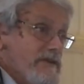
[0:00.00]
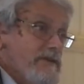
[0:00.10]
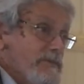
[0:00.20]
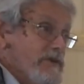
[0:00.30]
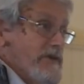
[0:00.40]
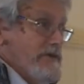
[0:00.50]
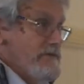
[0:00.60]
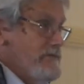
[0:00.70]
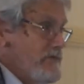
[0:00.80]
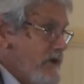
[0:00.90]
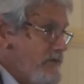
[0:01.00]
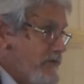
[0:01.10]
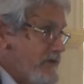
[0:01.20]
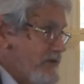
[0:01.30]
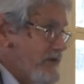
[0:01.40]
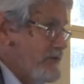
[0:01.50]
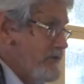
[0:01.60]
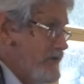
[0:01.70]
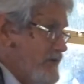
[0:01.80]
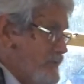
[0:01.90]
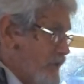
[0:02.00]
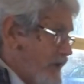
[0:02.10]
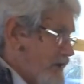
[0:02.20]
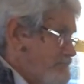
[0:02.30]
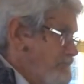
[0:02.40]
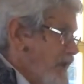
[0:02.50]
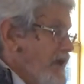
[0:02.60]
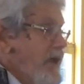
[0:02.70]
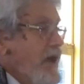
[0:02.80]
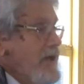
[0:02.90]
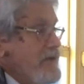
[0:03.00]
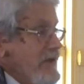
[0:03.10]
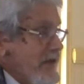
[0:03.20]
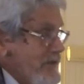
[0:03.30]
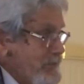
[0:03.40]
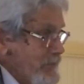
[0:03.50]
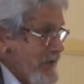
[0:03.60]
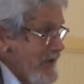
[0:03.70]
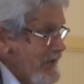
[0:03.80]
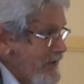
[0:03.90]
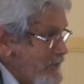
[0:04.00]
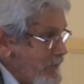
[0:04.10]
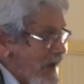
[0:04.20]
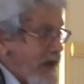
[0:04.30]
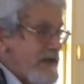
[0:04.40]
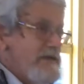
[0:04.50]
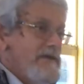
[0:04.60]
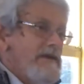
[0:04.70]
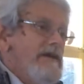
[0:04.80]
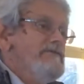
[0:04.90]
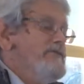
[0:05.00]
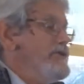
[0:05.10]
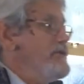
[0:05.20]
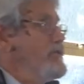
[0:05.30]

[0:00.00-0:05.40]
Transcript: in the body, obviously including the brain. So that's another part. A further